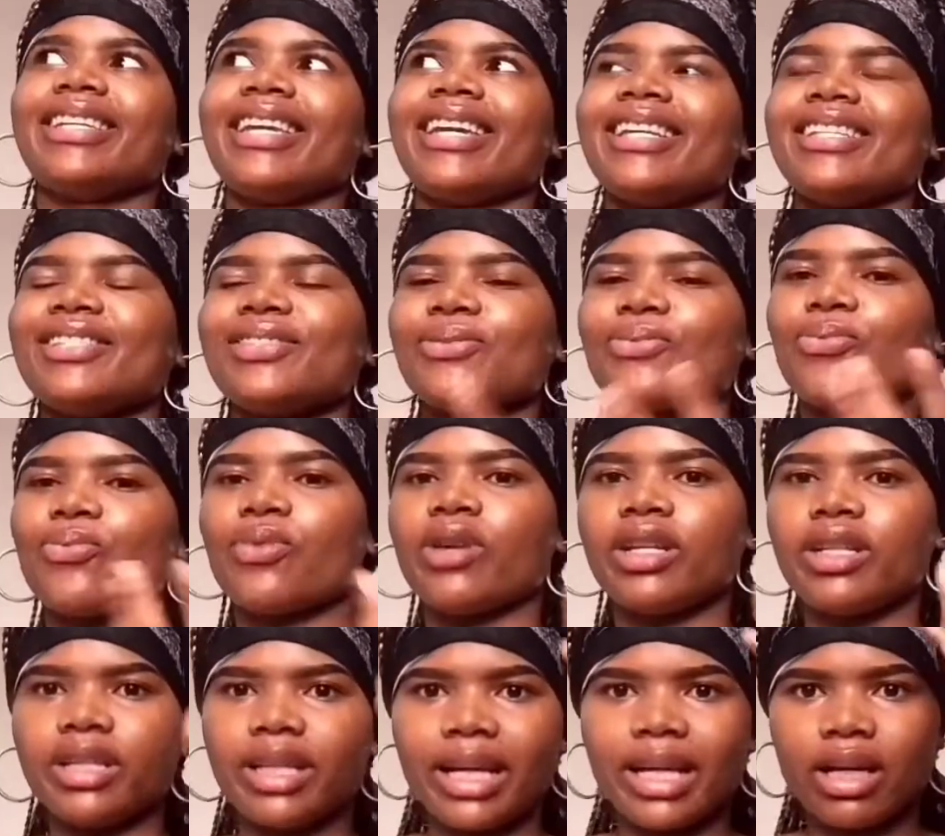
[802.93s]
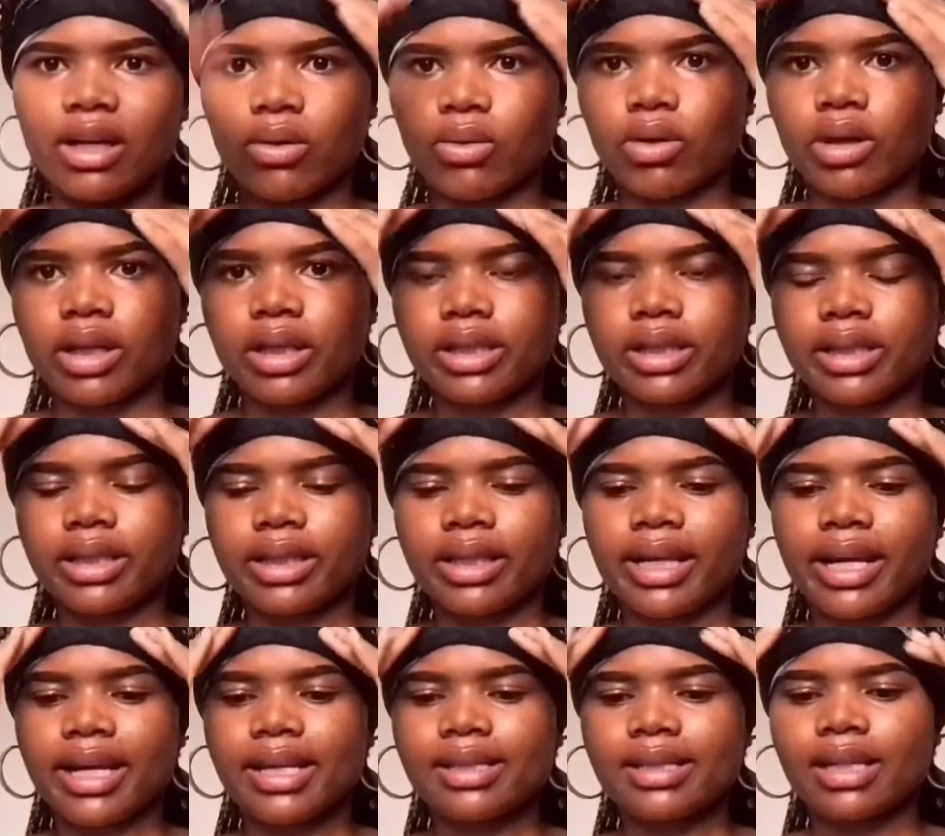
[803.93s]
gets rid, like it
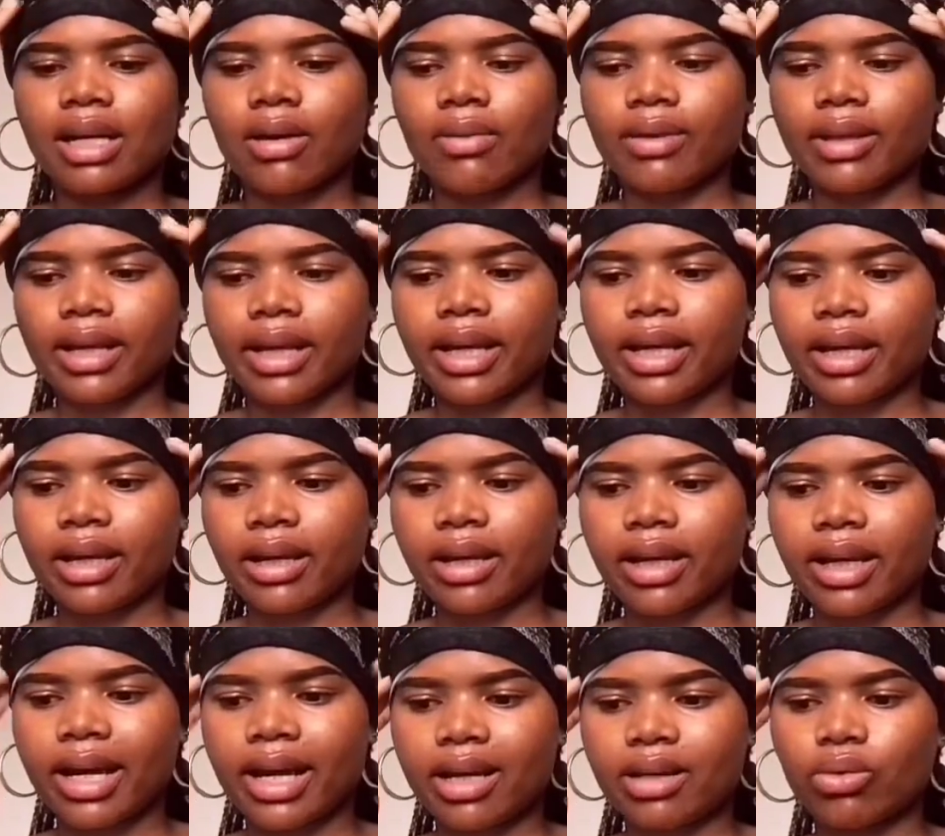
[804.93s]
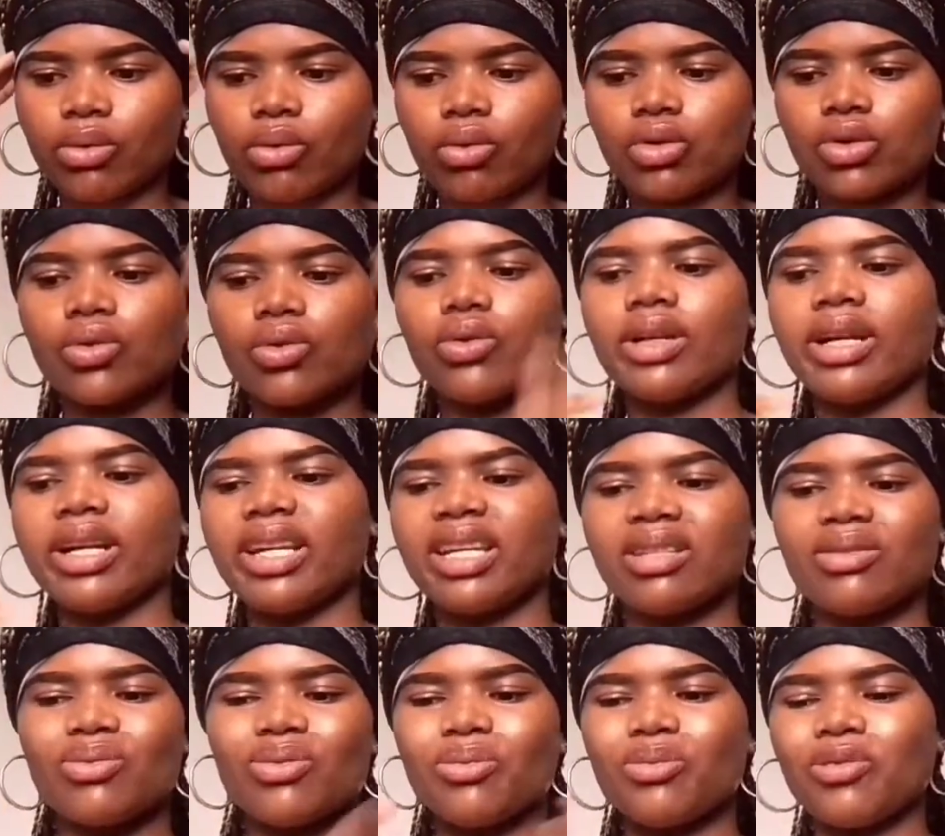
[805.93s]
layers down the hair, and also like
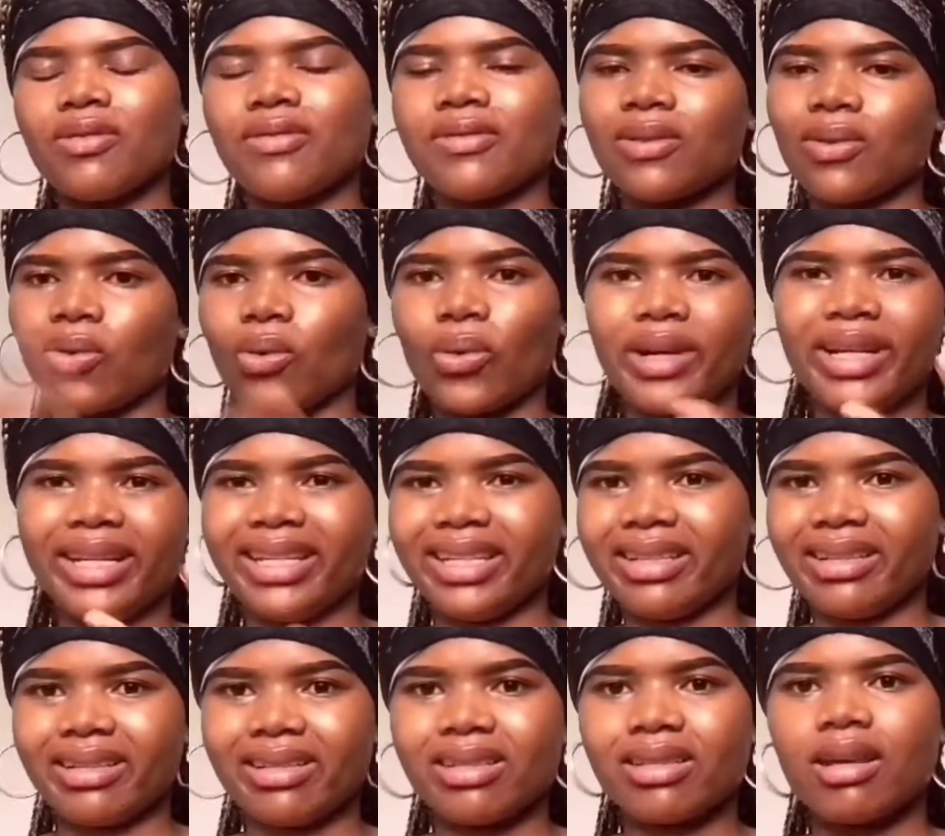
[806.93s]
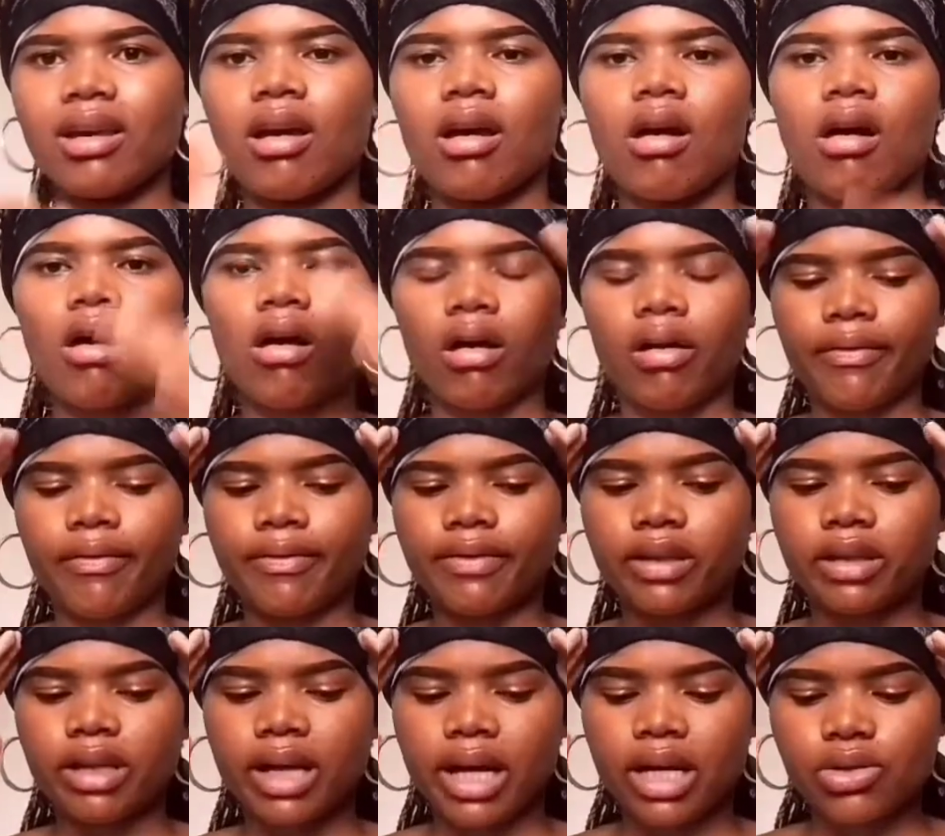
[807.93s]
it removes the oiliness of
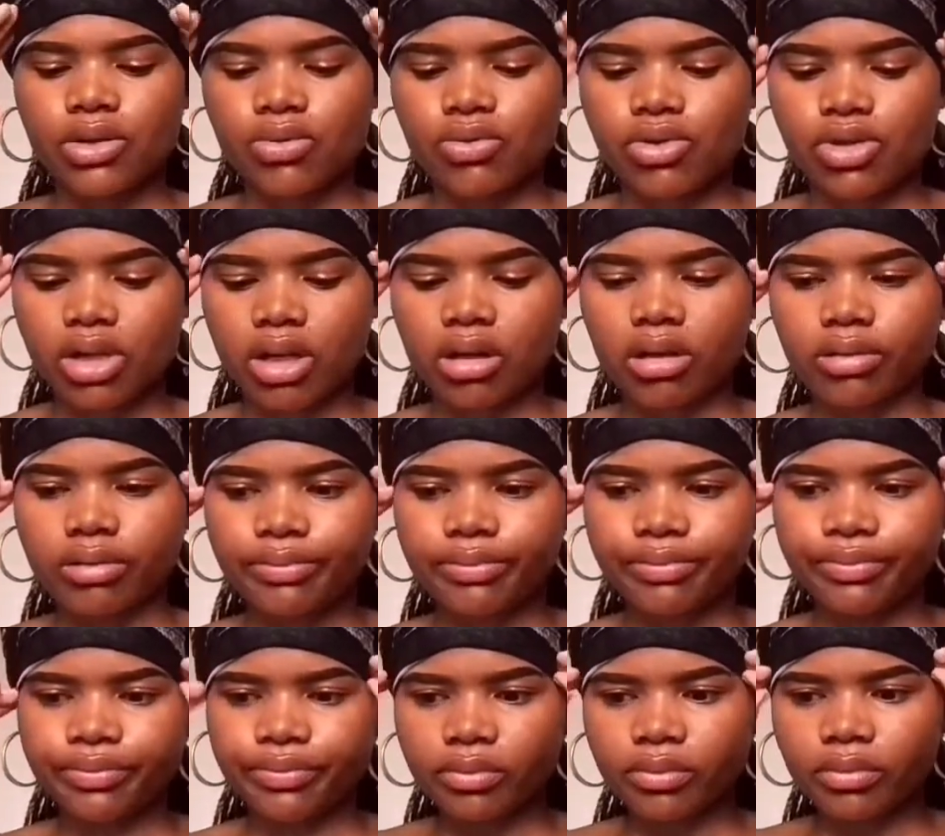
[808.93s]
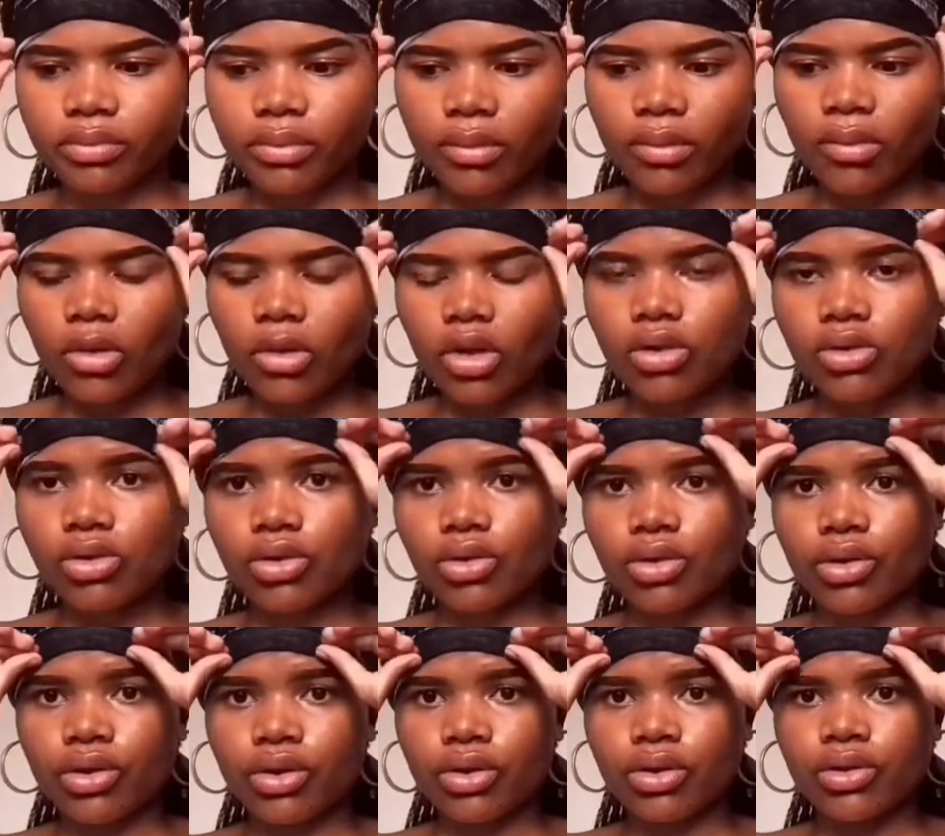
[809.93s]
the actual gel. So
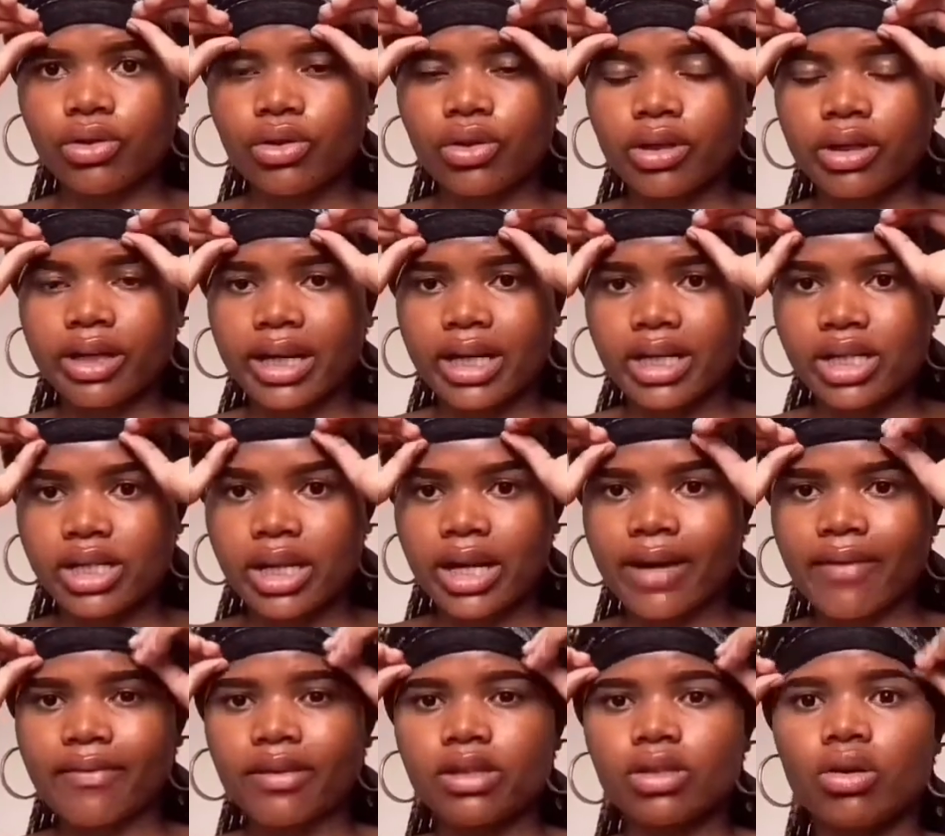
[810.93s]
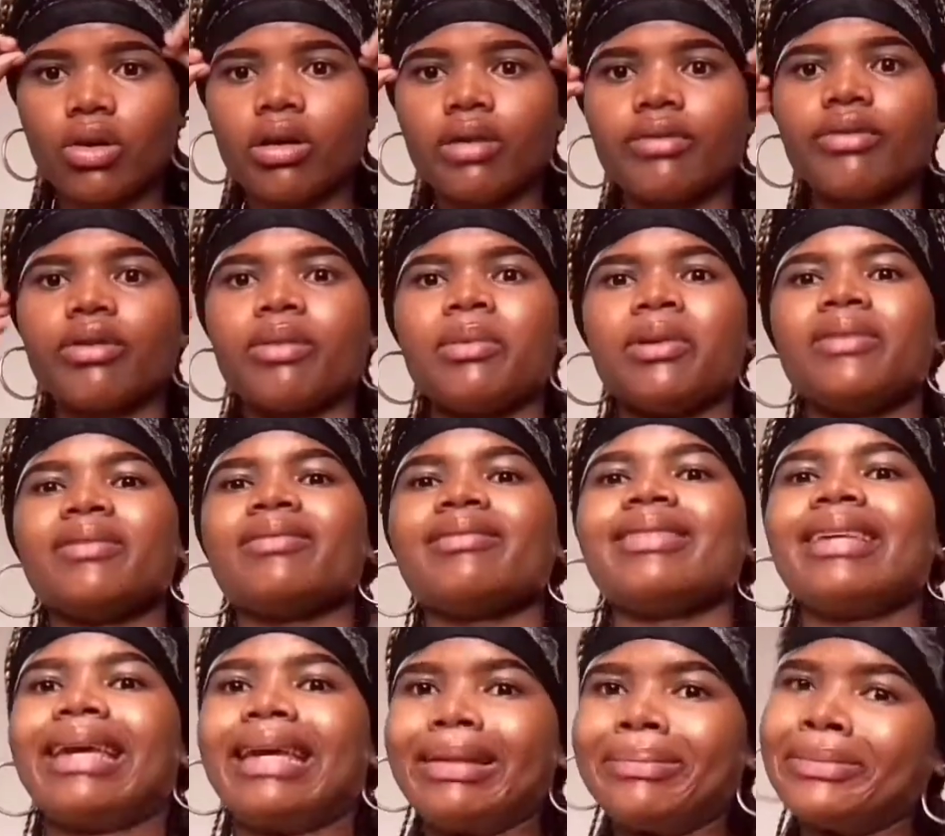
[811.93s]
you're gonna actually have this on for about
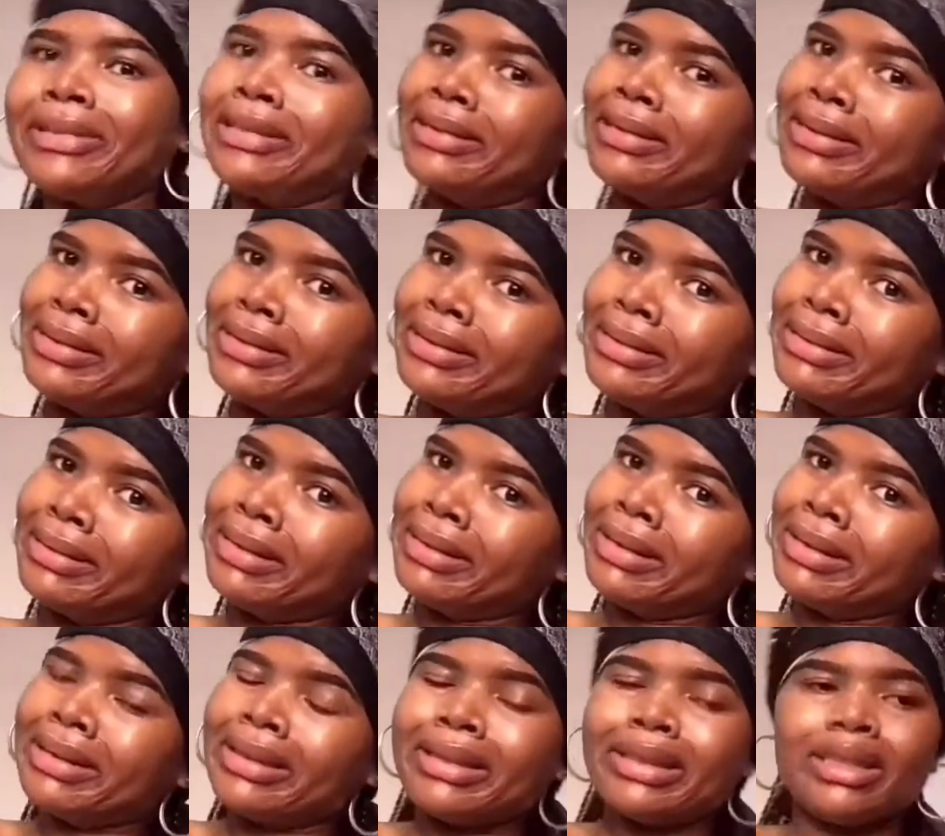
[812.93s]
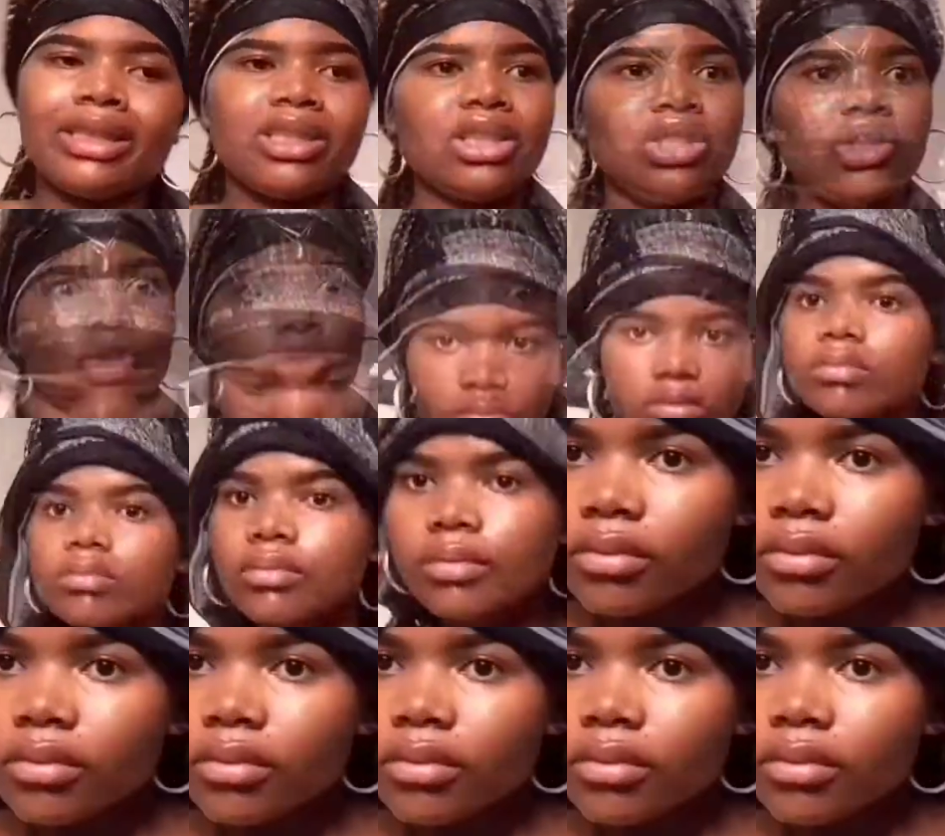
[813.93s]
10 minutes. So